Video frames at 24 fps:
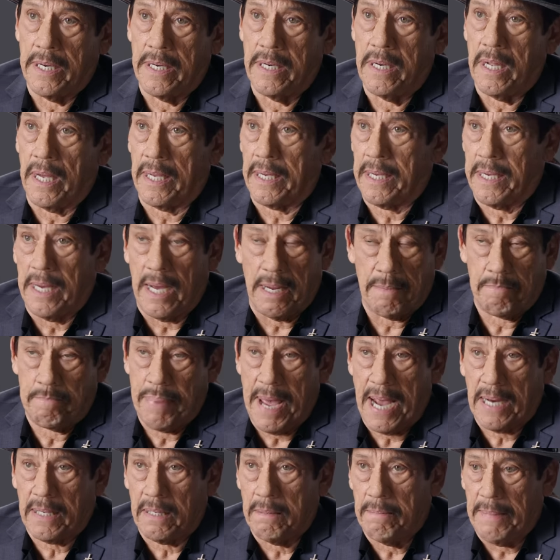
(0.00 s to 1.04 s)
And I got
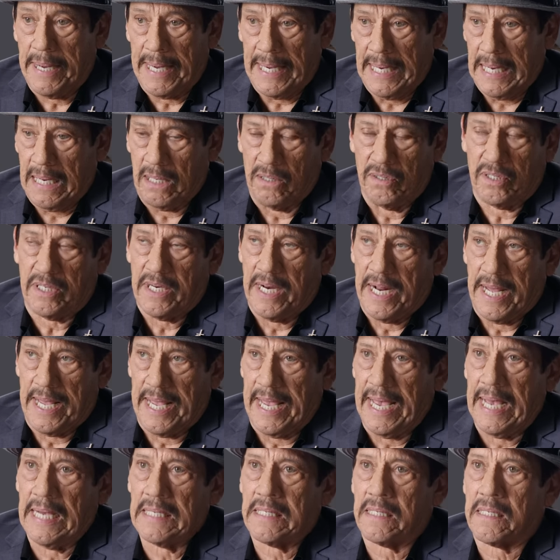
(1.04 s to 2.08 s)
back to my house and I
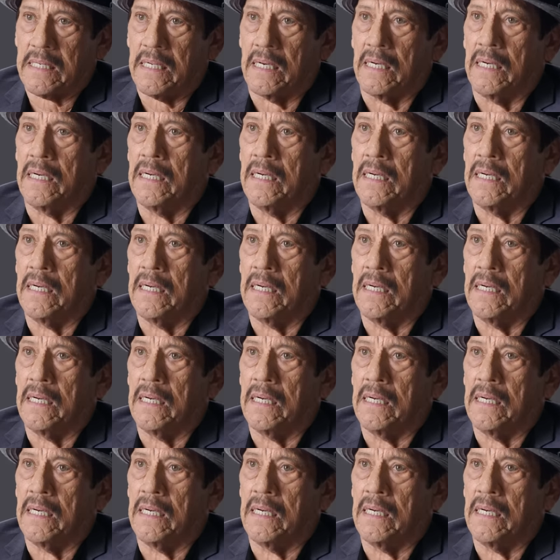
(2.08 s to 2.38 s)
asked